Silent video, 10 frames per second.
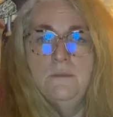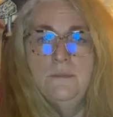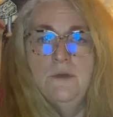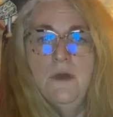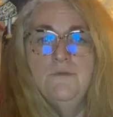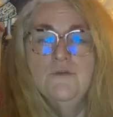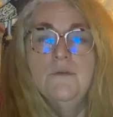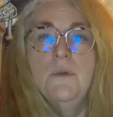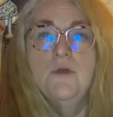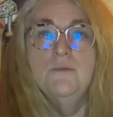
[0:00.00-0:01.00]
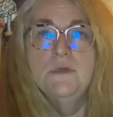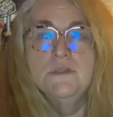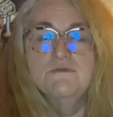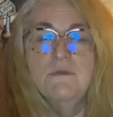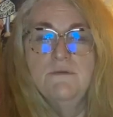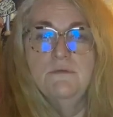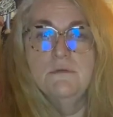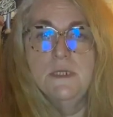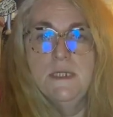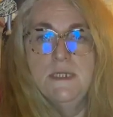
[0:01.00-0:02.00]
But after a moment's reverie,